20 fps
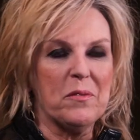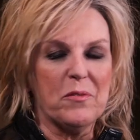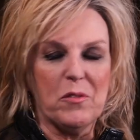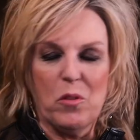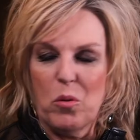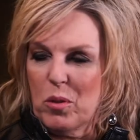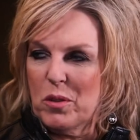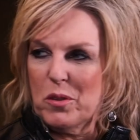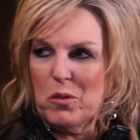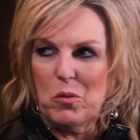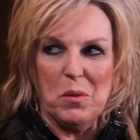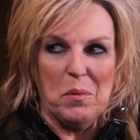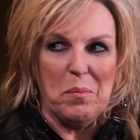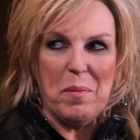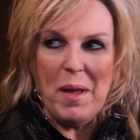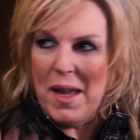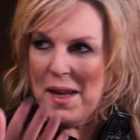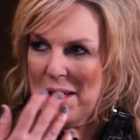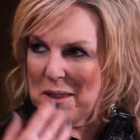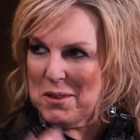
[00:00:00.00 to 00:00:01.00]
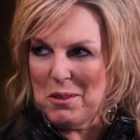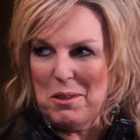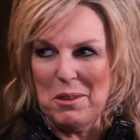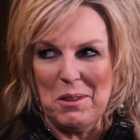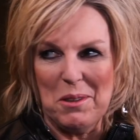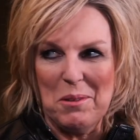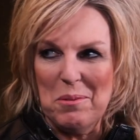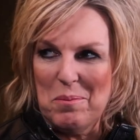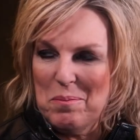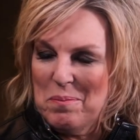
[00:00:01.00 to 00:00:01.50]
went, of course, went back
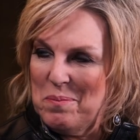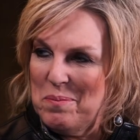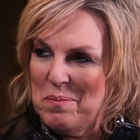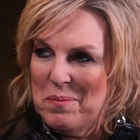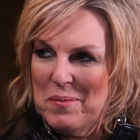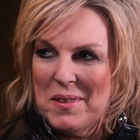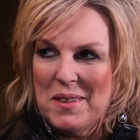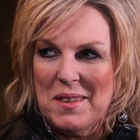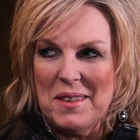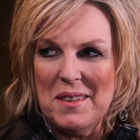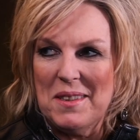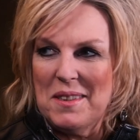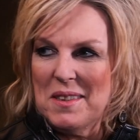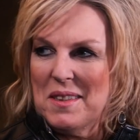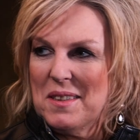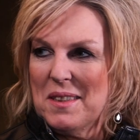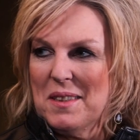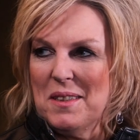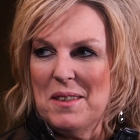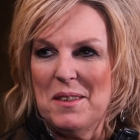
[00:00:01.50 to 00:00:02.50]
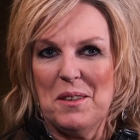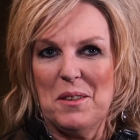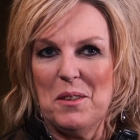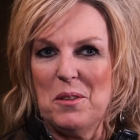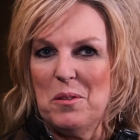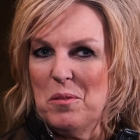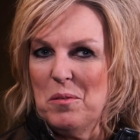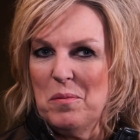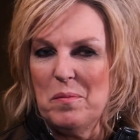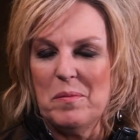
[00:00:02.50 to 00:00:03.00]
to, you
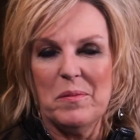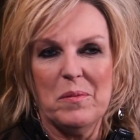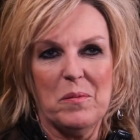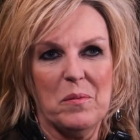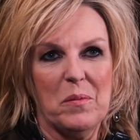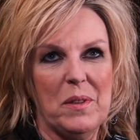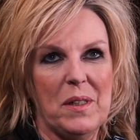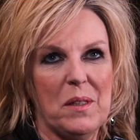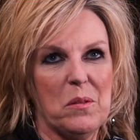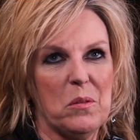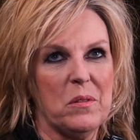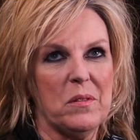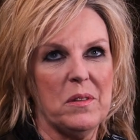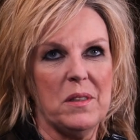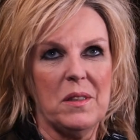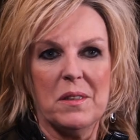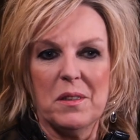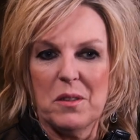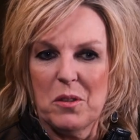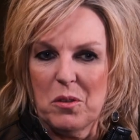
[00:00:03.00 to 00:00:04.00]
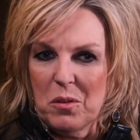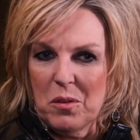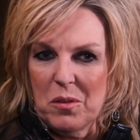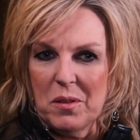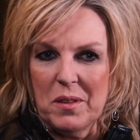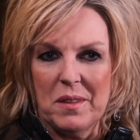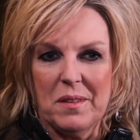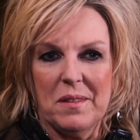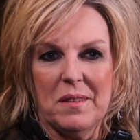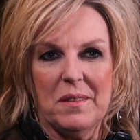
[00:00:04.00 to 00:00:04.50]
know, when I was
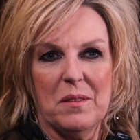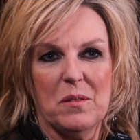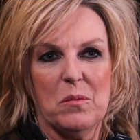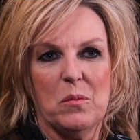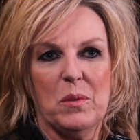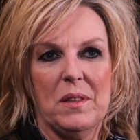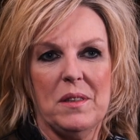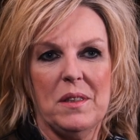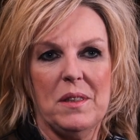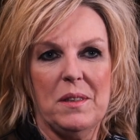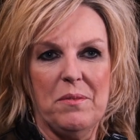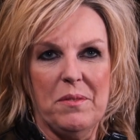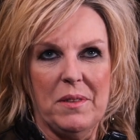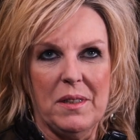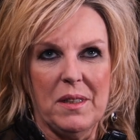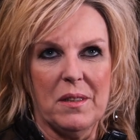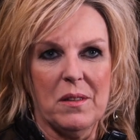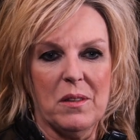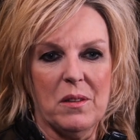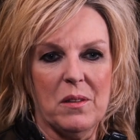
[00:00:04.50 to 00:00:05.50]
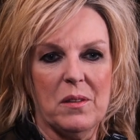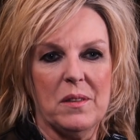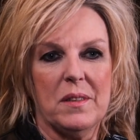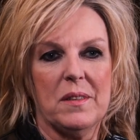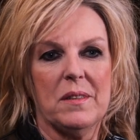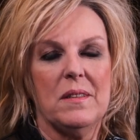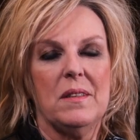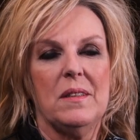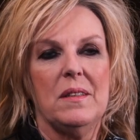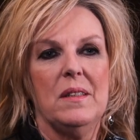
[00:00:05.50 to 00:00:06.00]
younger and we lived there.
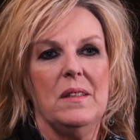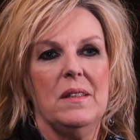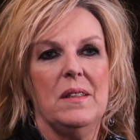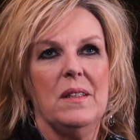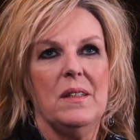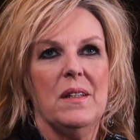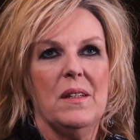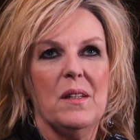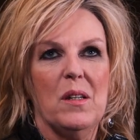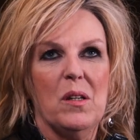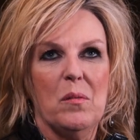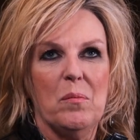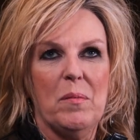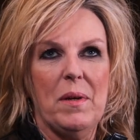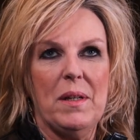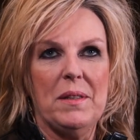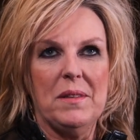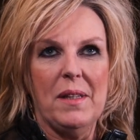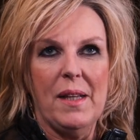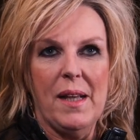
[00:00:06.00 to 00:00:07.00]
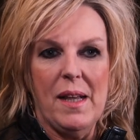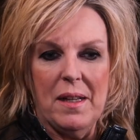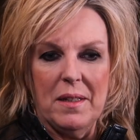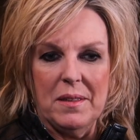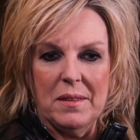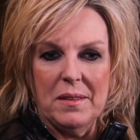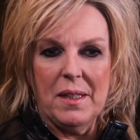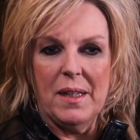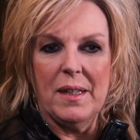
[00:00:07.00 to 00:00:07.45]
And my dad